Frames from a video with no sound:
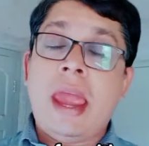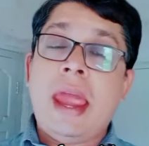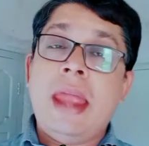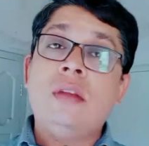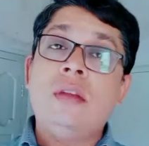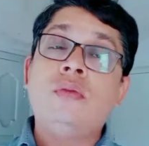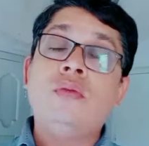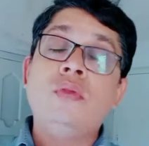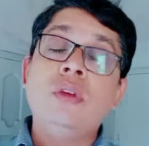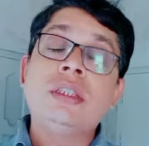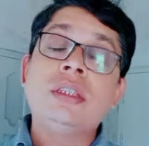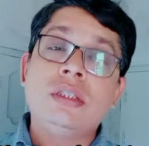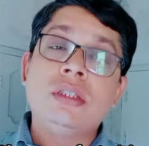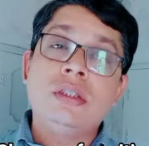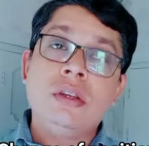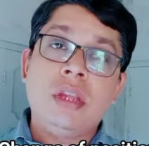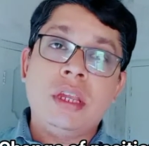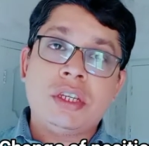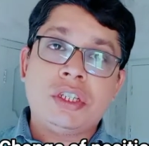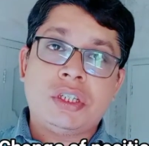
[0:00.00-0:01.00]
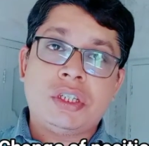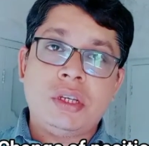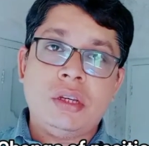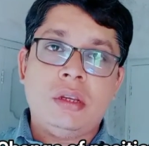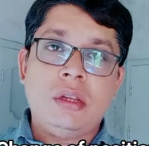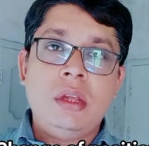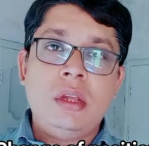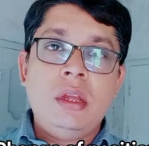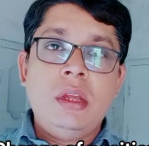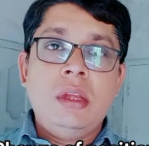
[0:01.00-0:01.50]
at which
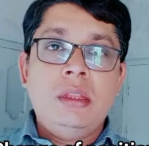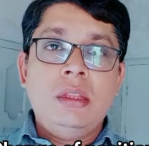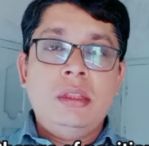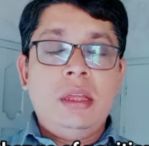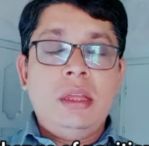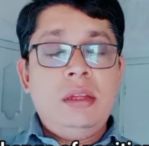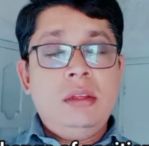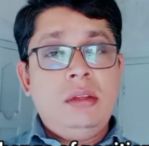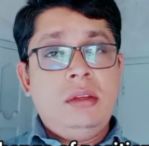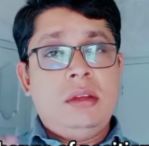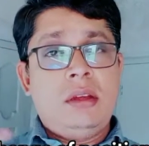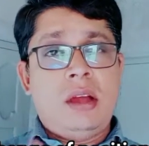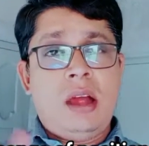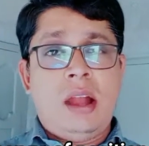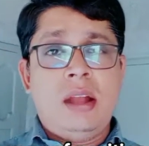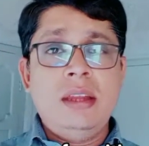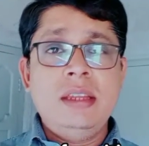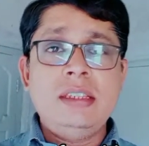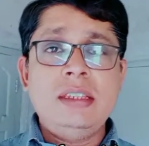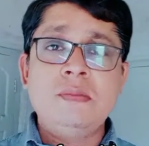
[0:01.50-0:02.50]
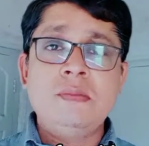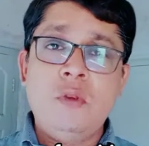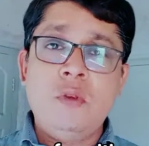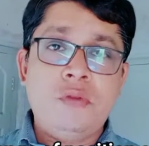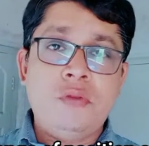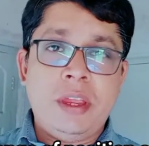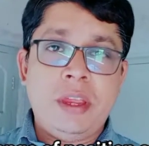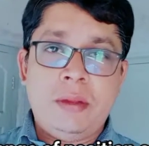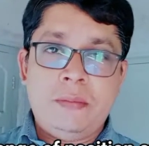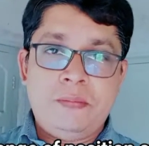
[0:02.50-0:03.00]
direction the car is
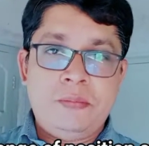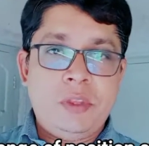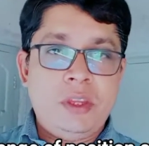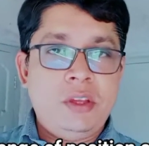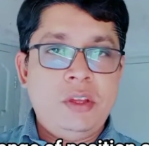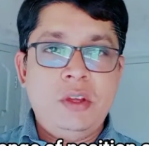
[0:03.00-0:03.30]
moving.